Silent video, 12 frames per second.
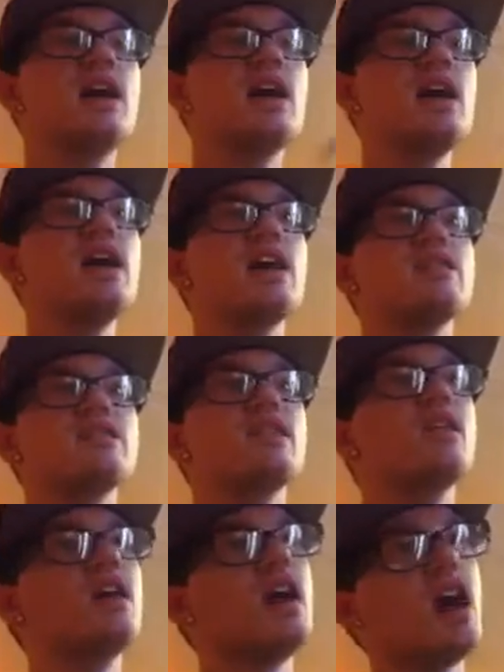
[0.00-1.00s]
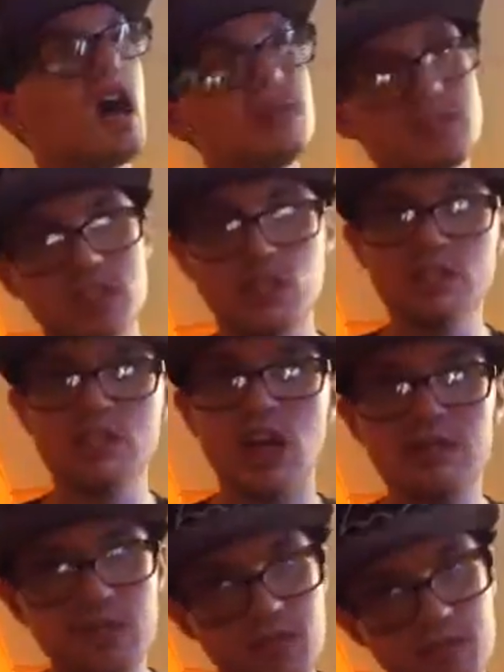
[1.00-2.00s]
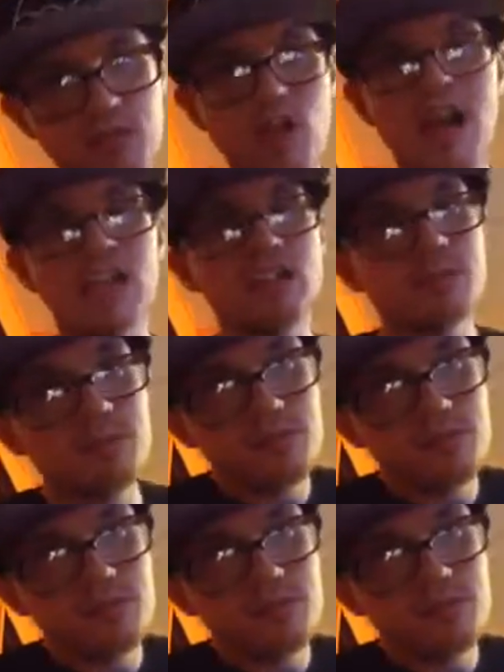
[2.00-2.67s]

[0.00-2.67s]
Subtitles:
And I'm so excited for The Flash